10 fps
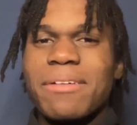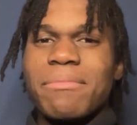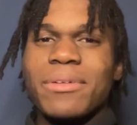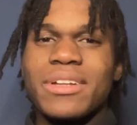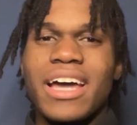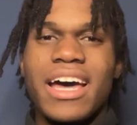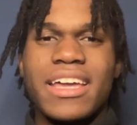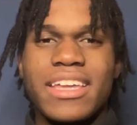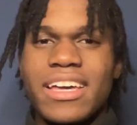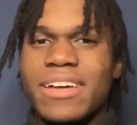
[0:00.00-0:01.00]

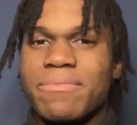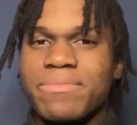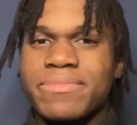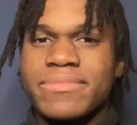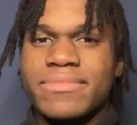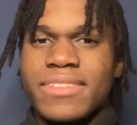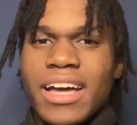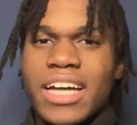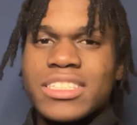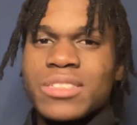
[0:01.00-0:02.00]
But yeah,
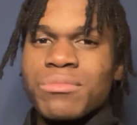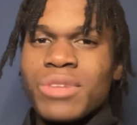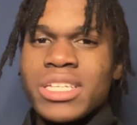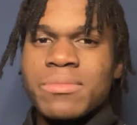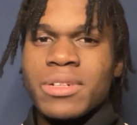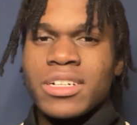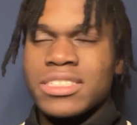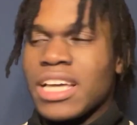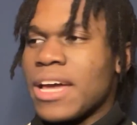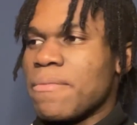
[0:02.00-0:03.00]
add some breaks
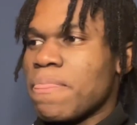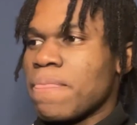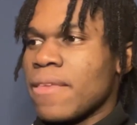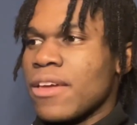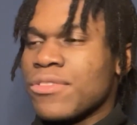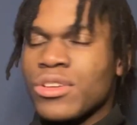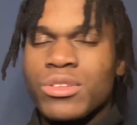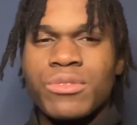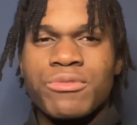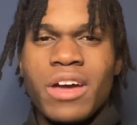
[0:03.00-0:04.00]
because if you're
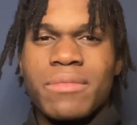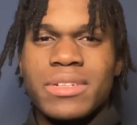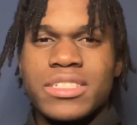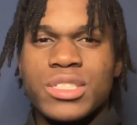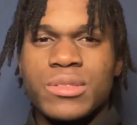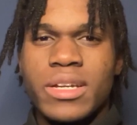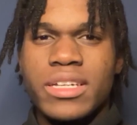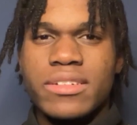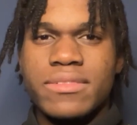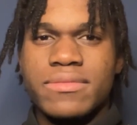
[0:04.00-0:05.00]
doing 5 minutes straight,